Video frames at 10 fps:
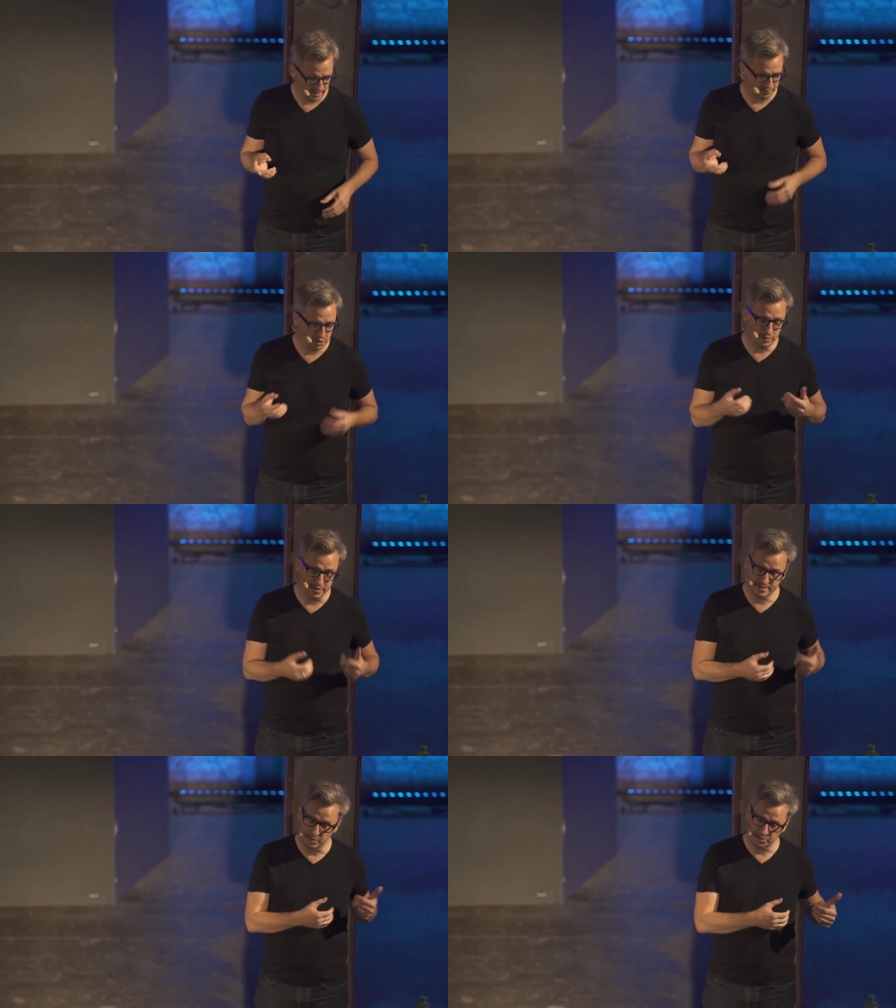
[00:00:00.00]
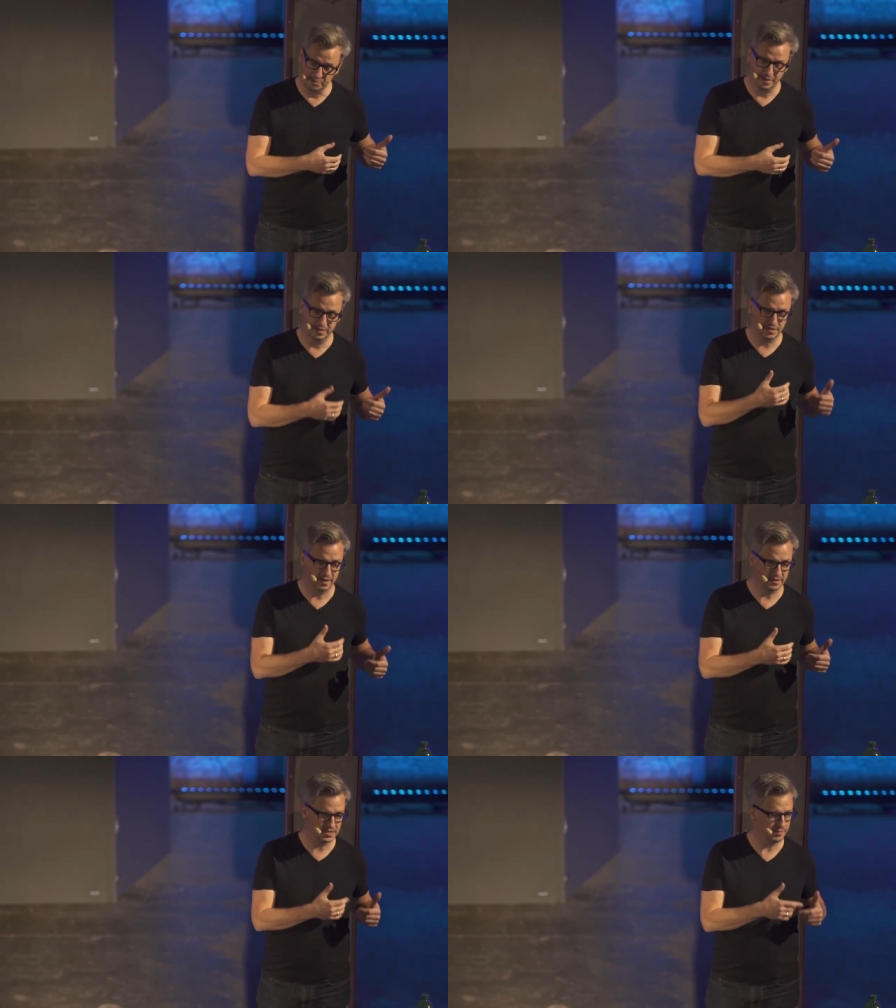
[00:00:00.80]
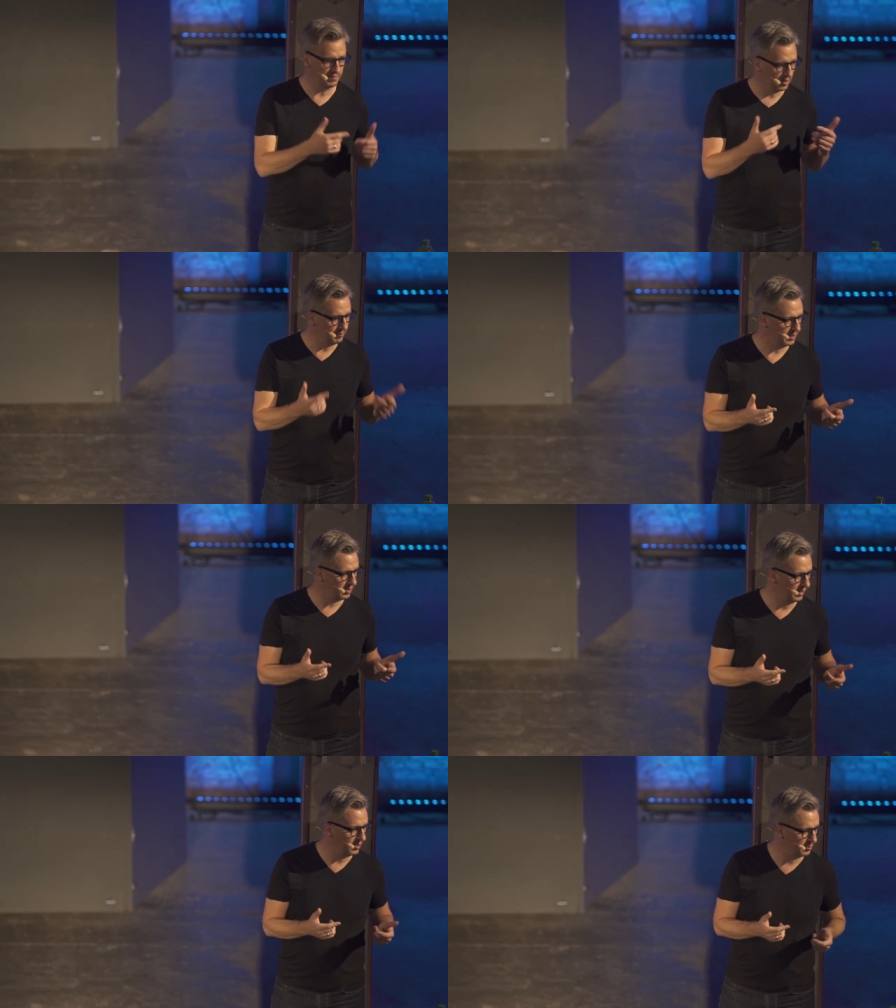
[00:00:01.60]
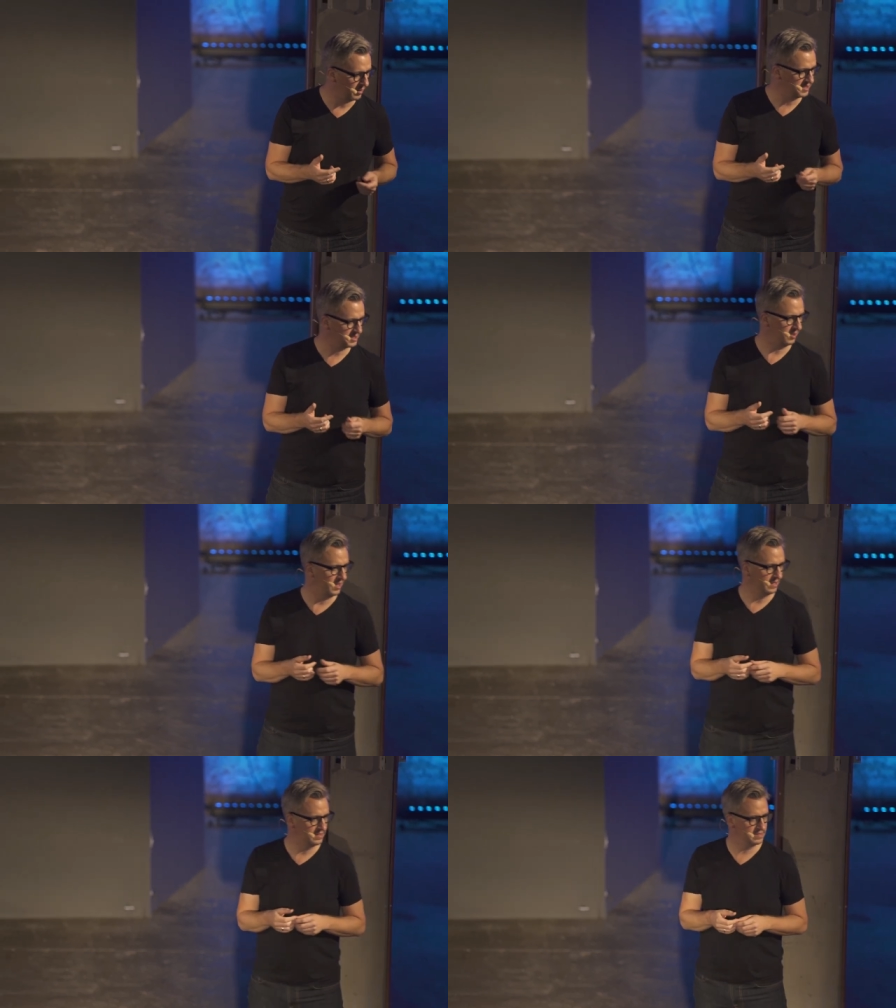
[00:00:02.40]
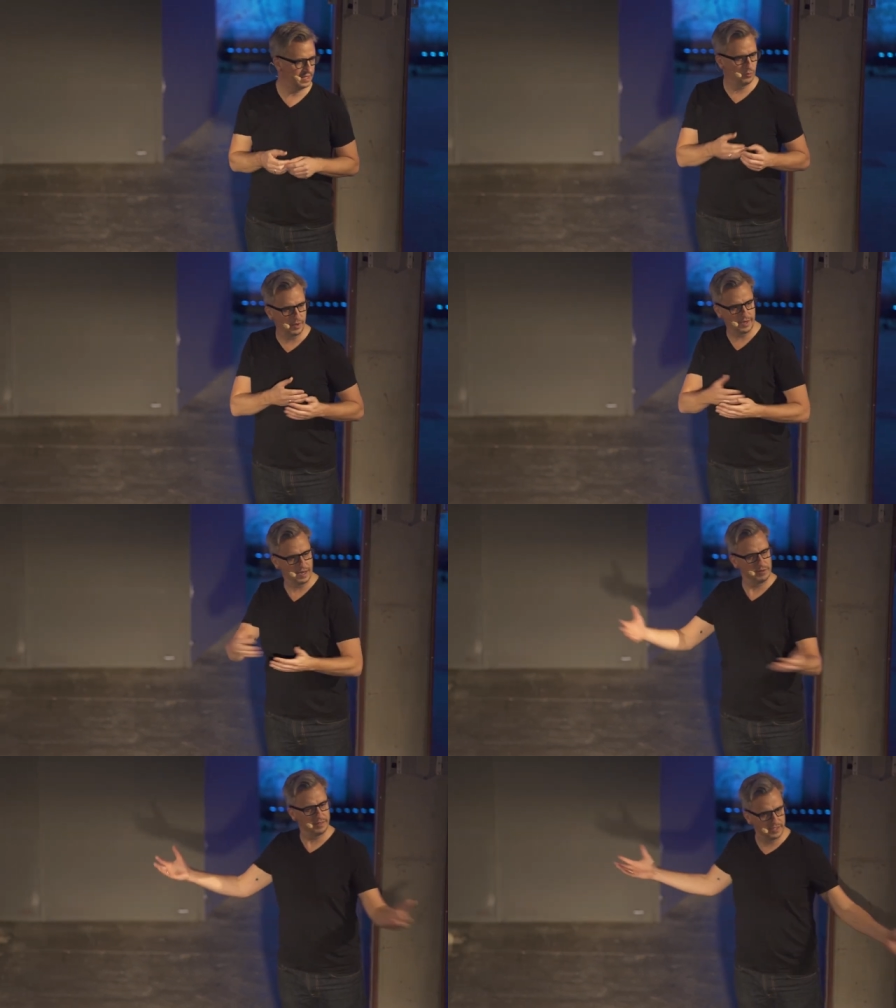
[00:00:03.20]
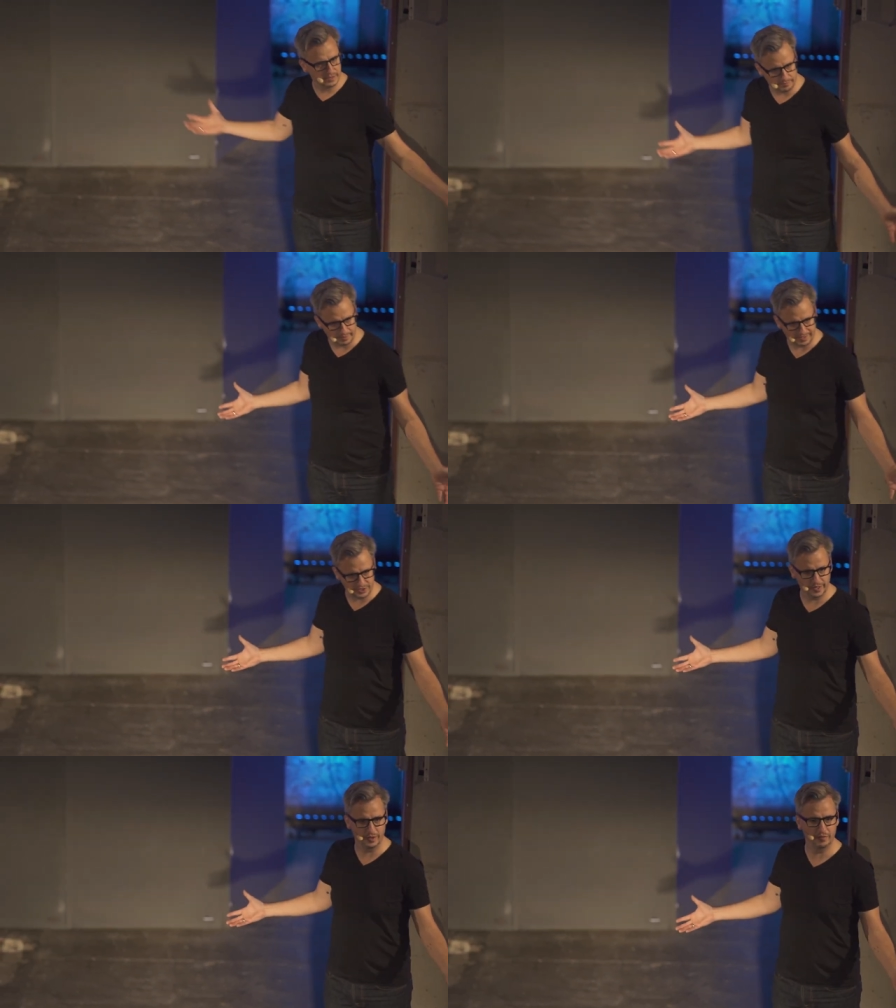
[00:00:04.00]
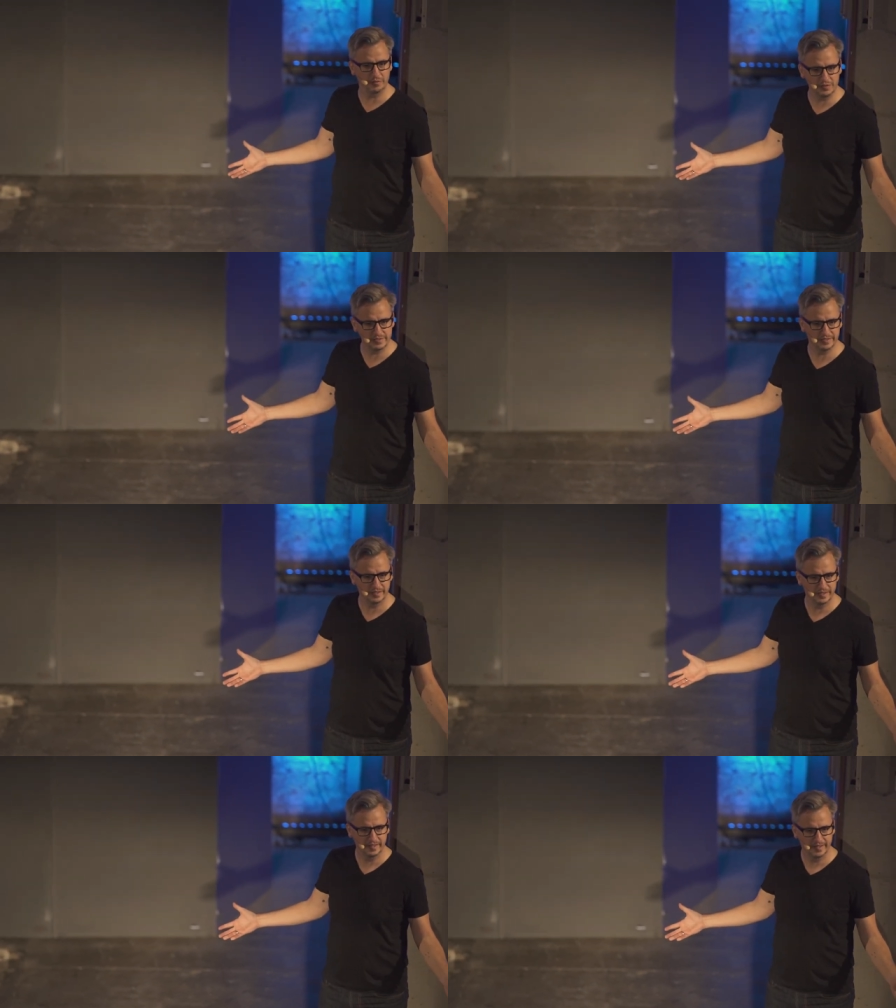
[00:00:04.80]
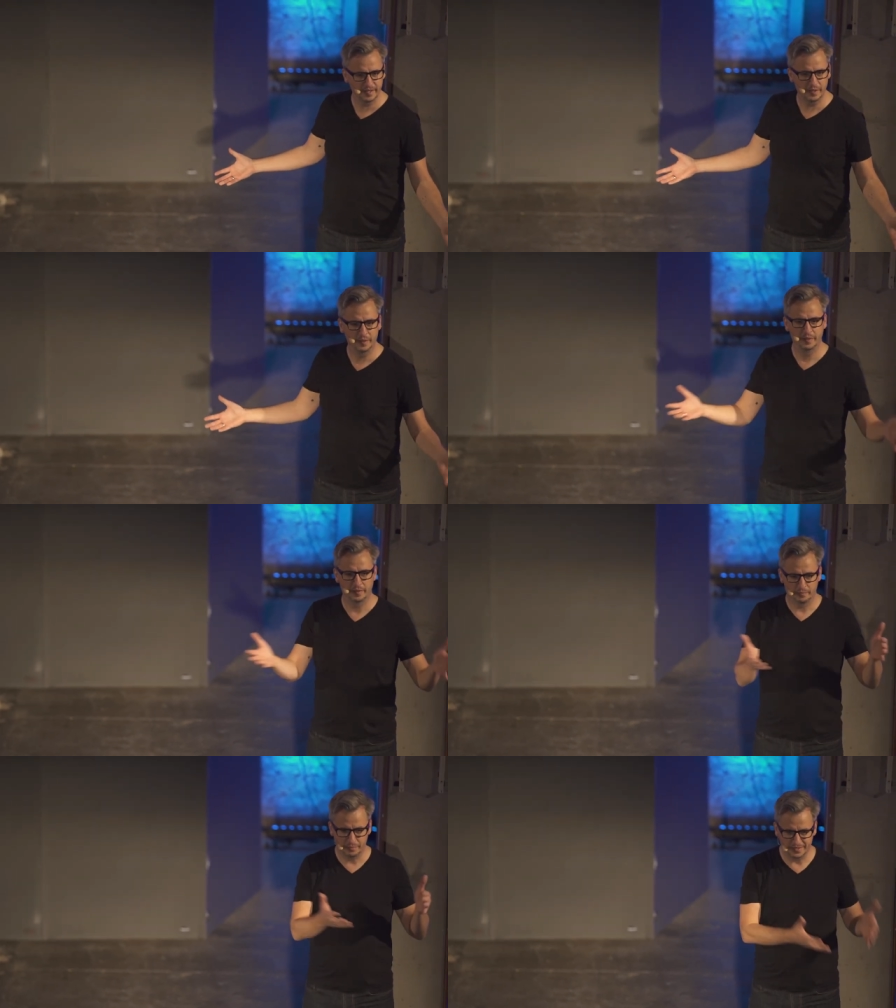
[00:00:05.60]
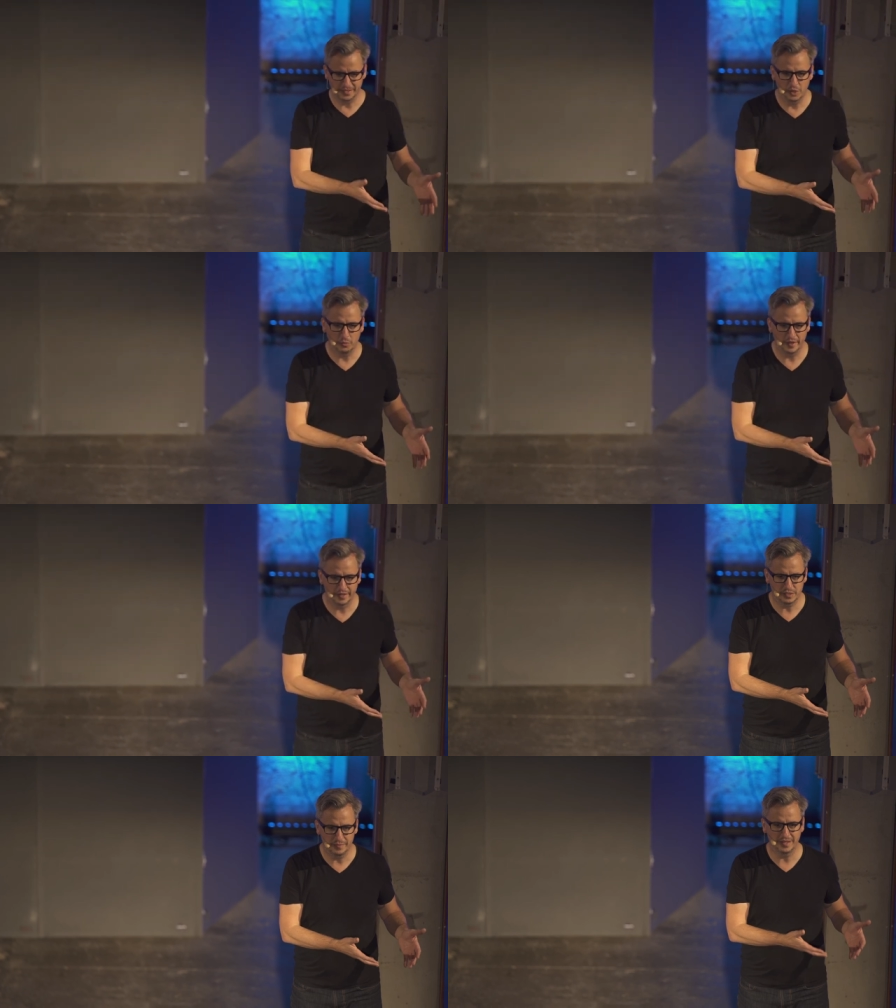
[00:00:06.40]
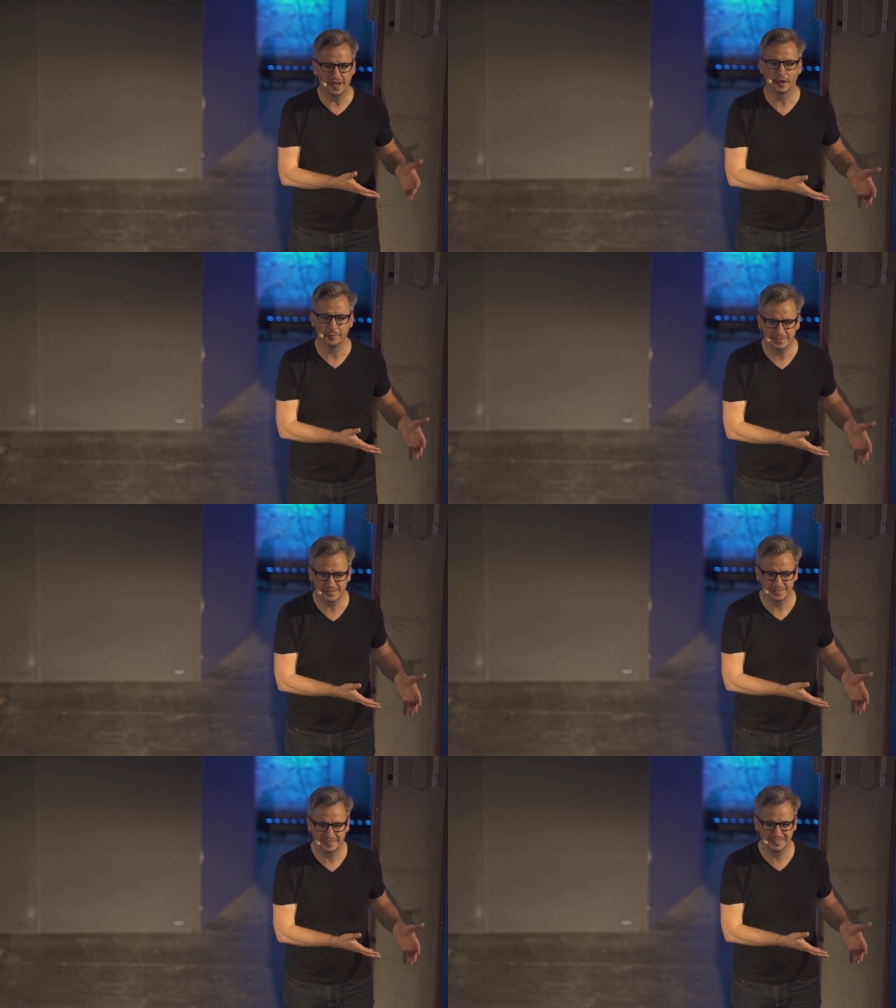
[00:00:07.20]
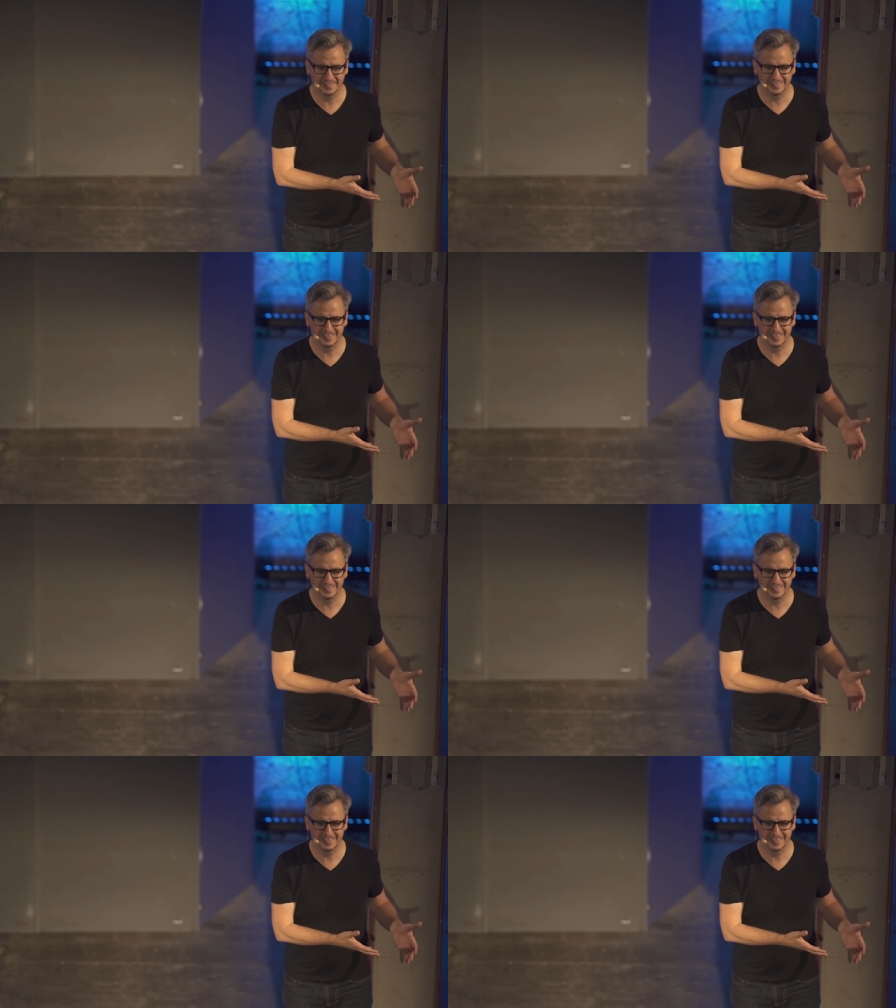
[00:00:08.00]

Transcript: if you were to sit with me and talk to some of our bigger enterprise clients, they want everything that blockchain offers, but they don't want it to be anonymous,